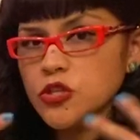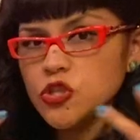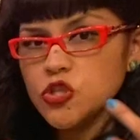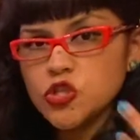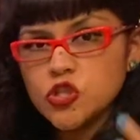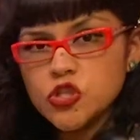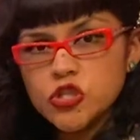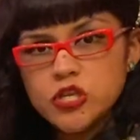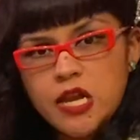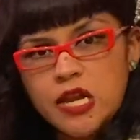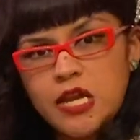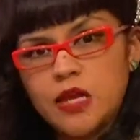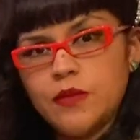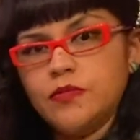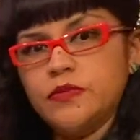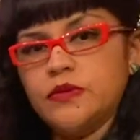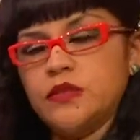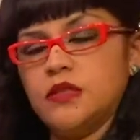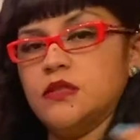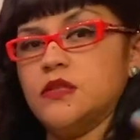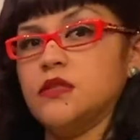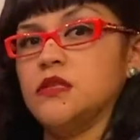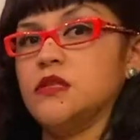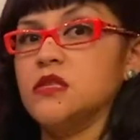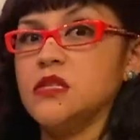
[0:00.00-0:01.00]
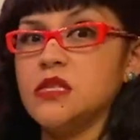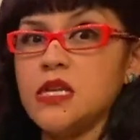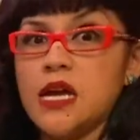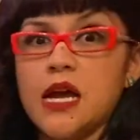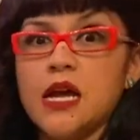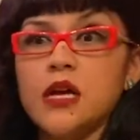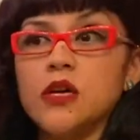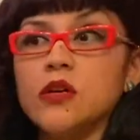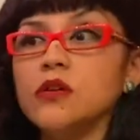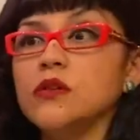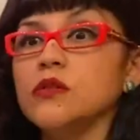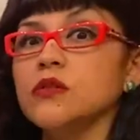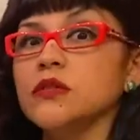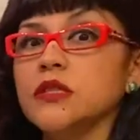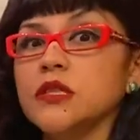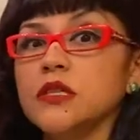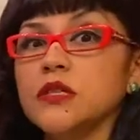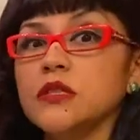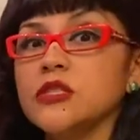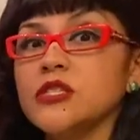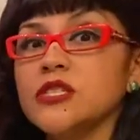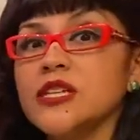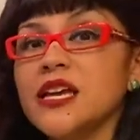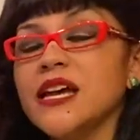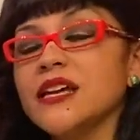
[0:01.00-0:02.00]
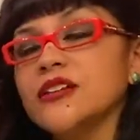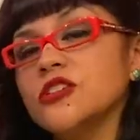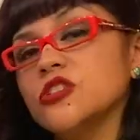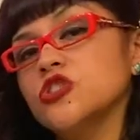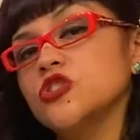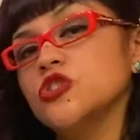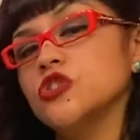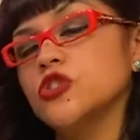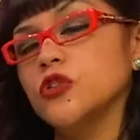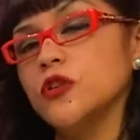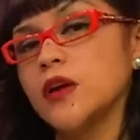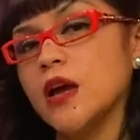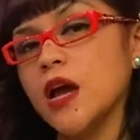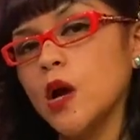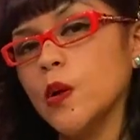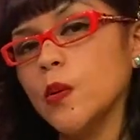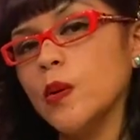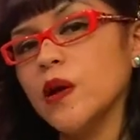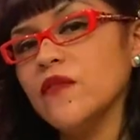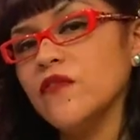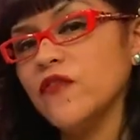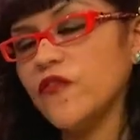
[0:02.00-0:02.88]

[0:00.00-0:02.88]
shape, the style, the texture, how it